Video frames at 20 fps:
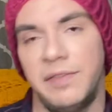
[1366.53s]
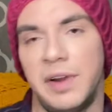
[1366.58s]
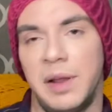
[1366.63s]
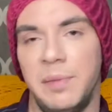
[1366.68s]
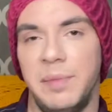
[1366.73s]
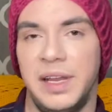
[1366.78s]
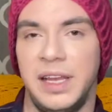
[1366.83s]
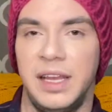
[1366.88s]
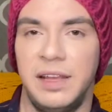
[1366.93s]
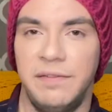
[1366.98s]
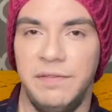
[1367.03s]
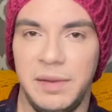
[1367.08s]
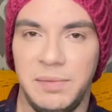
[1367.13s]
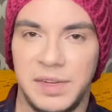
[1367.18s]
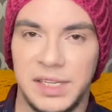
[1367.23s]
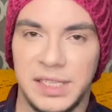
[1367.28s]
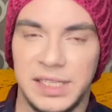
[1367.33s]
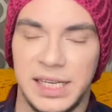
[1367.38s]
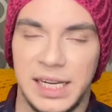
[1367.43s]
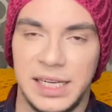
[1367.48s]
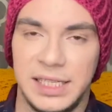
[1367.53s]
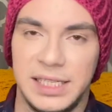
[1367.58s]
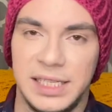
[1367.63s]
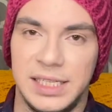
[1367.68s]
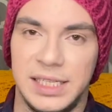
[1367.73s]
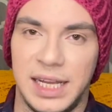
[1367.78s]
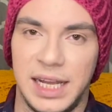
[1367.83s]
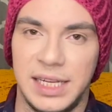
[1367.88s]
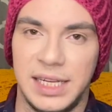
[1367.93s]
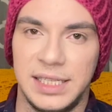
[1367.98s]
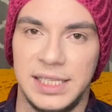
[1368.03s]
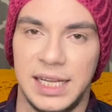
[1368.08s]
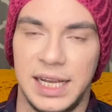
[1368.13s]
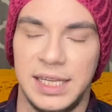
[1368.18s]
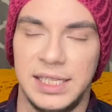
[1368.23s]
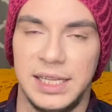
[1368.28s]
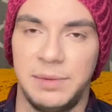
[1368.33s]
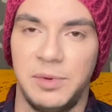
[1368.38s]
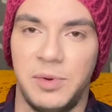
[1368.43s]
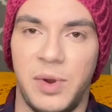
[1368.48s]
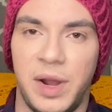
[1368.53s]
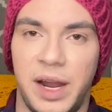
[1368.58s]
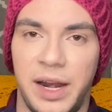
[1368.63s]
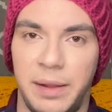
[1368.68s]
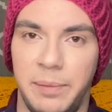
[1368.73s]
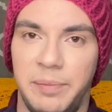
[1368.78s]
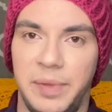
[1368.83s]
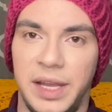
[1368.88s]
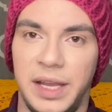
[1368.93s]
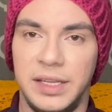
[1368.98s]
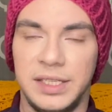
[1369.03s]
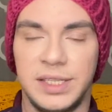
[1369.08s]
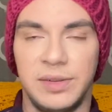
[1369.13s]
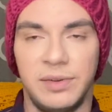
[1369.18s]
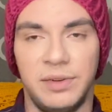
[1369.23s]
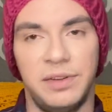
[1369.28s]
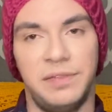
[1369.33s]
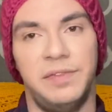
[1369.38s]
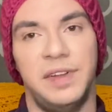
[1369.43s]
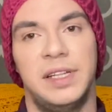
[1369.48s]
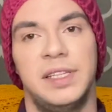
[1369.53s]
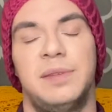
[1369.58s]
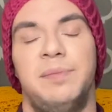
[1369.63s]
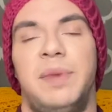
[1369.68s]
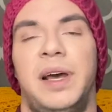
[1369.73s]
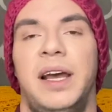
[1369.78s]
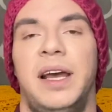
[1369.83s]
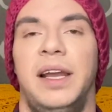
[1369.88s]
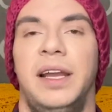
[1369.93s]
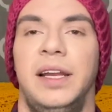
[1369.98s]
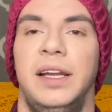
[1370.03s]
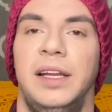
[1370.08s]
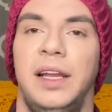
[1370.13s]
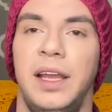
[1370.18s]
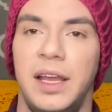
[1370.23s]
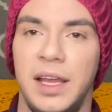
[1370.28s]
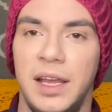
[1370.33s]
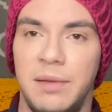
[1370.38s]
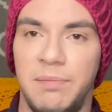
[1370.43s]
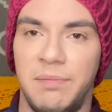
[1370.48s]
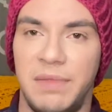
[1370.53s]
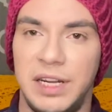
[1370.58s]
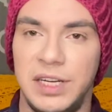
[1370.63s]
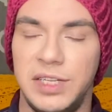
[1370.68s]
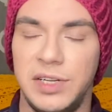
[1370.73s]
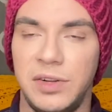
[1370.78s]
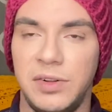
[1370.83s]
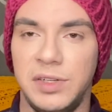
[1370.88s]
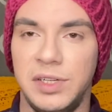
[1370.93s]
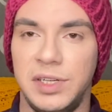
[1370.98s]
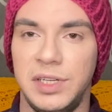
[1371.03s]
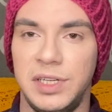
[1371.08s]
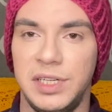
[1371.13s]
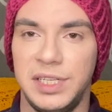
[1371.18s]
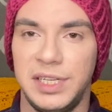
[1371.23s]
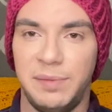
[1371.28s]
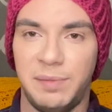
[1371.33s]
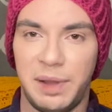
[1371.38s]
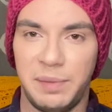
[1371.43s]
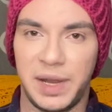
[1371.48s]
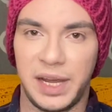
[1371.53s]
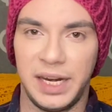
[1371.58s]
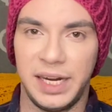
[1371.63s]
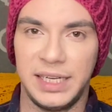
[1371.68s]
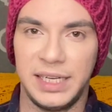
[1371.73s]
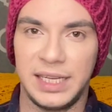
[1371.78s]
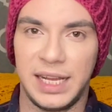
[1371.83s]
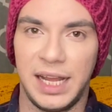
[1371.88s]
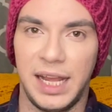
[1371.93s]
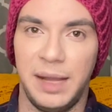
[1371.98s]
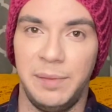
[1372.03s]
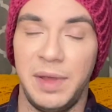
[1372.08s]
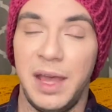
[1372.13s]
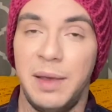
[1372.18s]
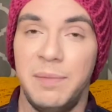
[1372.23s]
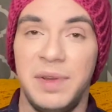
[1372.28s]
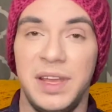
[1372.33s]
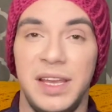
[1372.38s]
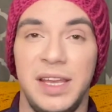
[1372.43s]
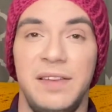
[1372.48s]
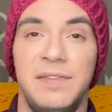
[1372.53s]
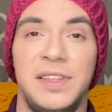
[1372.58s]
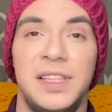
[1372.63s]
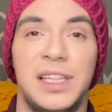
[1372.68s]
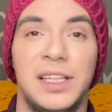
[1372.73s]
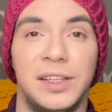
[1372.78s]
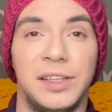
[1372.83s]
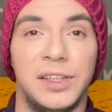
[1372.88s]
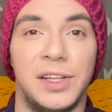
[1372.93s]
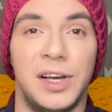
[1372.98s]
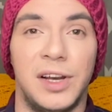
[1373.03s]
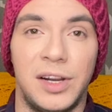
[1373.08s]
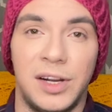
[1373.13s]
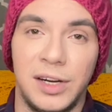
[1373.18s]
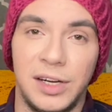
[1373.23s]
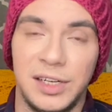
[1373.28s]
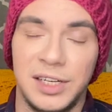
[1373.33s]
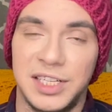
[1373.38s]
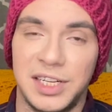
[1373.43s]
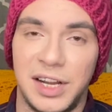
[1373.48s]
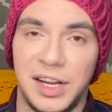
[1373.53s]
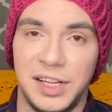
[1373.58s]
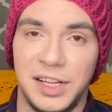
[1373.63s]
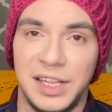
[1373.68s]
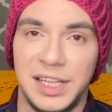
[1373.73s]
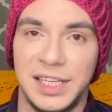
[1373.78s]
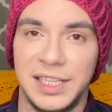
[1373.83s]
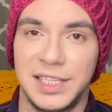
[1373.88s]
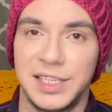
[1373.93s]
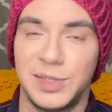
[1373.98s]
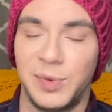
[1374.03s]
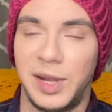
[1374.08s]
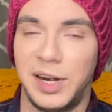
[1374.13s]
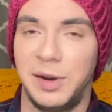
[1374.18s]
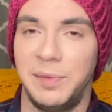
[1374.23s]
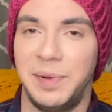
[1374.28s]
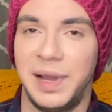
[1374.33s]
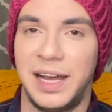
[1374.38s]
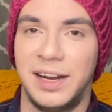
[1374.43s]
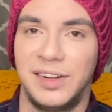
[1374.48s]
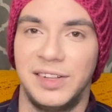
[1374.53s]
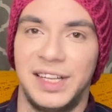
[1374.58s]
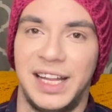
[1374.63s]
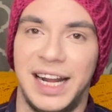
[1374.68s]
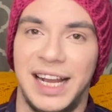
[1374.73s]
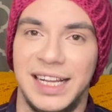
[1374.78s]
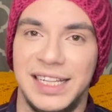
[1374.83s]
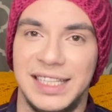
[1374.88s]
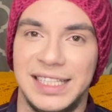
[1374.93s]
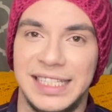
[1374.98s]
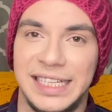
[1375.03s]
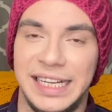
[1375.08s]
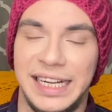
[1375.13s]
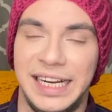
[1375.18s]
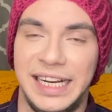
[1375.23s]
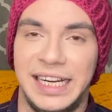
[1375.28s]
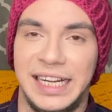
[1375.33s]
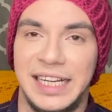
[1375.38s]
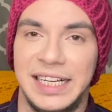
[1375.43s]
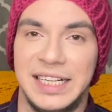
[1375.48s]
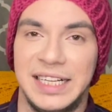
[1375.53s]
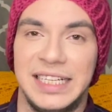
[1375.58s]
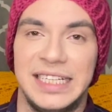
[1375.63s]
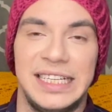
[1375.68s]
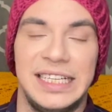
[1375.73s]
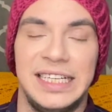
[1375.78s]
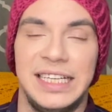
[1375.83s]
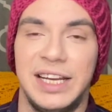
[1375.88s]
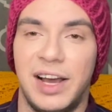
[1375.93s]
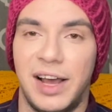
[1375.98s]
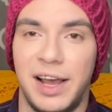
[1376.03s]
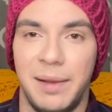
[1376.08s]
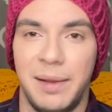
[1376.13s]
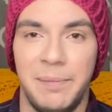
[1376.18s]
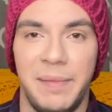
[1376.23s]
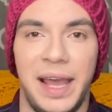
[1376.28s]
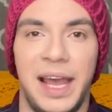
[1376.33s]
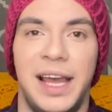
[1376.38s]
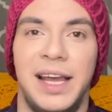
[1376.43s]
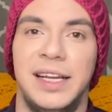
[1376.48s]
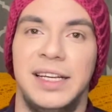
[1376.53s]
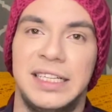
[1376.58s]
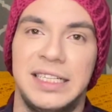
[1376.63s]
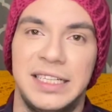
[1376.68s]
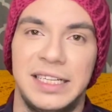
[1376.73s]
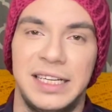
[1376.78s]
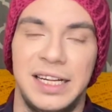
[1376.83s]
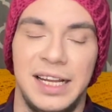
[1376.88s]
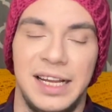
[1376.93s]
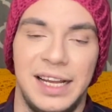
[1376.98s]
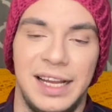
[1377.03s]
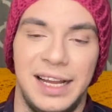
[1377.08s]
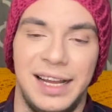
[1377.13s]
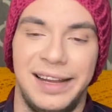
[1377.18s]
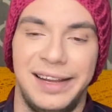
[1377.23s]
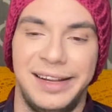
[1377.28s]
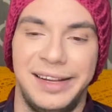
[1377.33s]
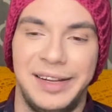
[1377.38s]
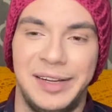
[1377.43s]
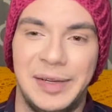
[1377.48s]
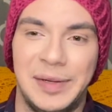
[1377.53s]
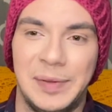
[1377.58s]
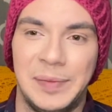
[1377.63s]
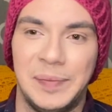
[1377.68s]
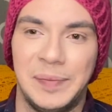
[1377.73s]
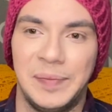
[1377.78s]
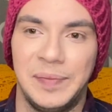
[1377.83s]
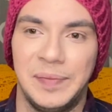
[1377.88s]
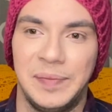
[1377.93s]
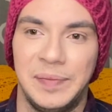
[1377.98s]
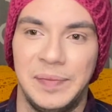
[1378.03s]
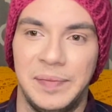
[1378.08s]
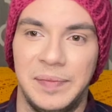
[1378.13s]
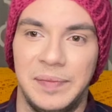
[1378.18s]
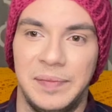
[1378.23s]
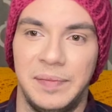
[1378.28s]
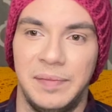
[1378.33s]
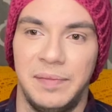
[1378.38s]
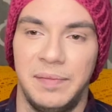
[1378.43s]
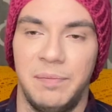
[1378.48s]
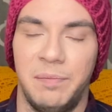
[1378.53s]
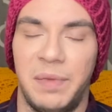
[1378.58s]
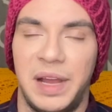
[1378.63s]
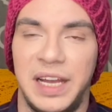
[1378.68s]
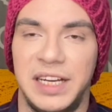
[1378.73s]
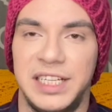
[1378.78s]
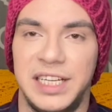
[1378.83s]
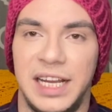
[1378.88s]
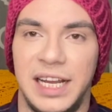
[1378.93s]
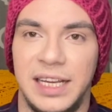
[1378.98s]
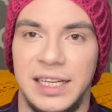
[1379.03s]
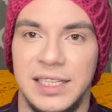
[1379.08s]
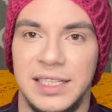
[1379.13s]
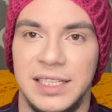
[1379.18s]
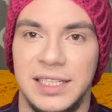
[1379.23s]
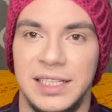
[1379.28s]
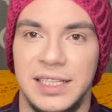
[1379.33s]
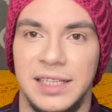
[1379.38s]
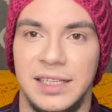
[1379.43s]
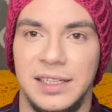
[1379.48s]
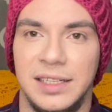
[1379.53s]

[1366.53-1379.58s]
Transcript: I'm making female sizes, I size up quite a bit so it fits my my shoulders and my body type. But even the large on this sweater pattern that I had seen did not match um, my chest.